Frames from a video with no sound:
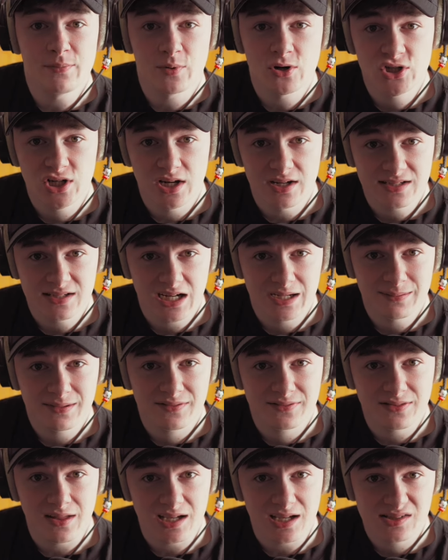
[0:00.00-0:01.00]
appreciate your time.
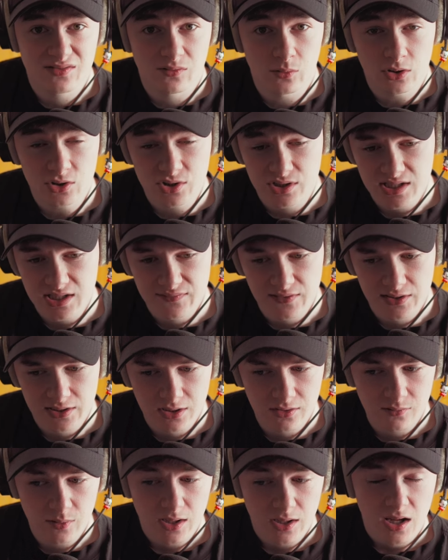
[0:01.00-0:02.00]
Thanks for watching this
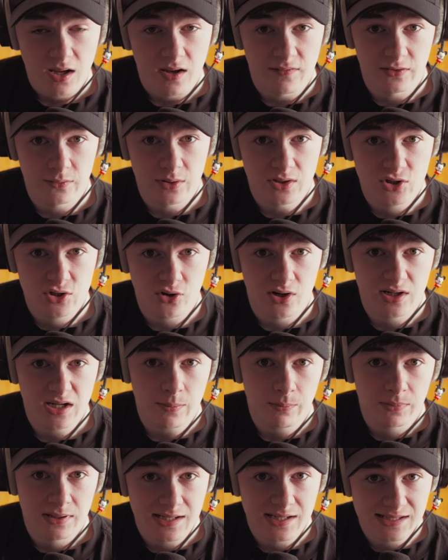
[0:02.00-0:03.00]
video. If you enjoyed
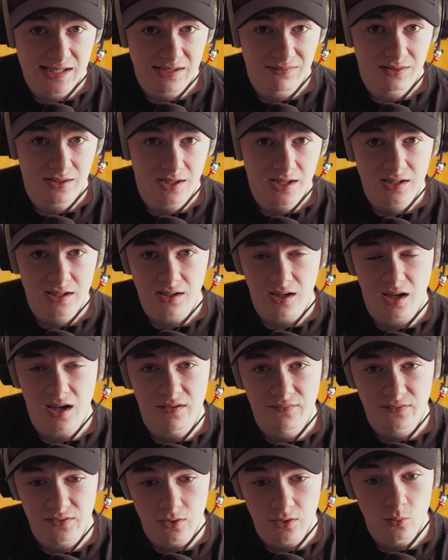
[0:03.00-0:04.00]
it, please leave a like.
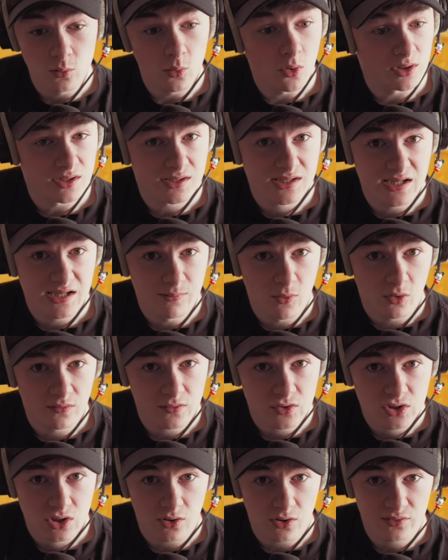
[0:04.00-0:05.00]
If you want to see more
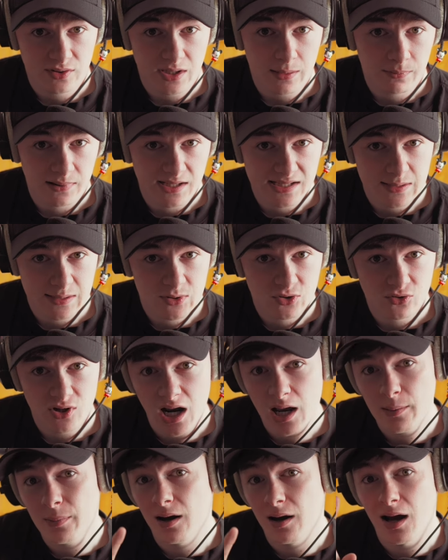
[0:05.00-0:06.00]
future content, please
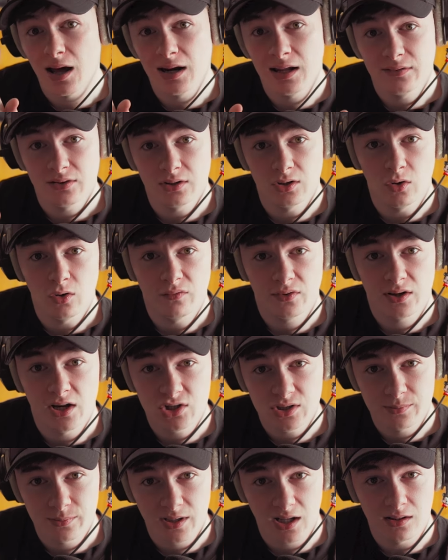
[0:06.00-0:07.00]
subscribe and hit the
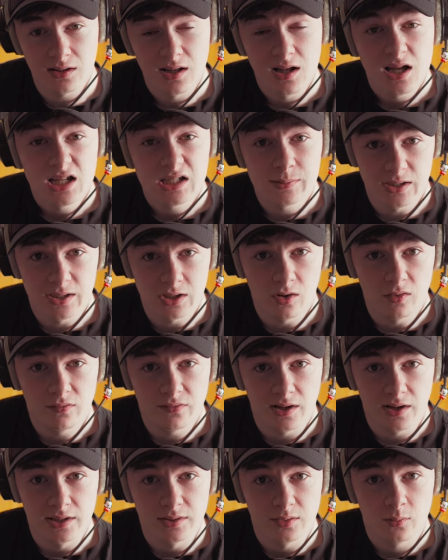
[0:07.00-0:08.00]
notification bell to be
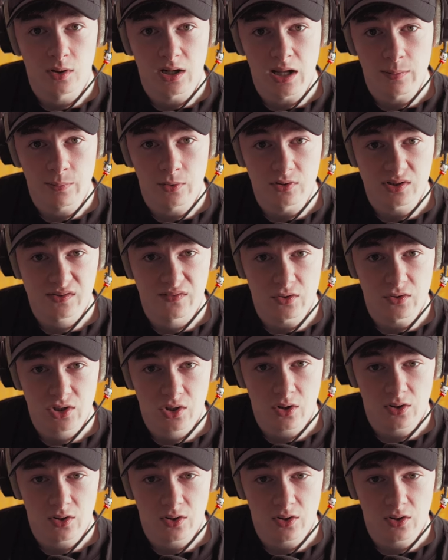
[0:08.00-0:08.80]
notified when I post future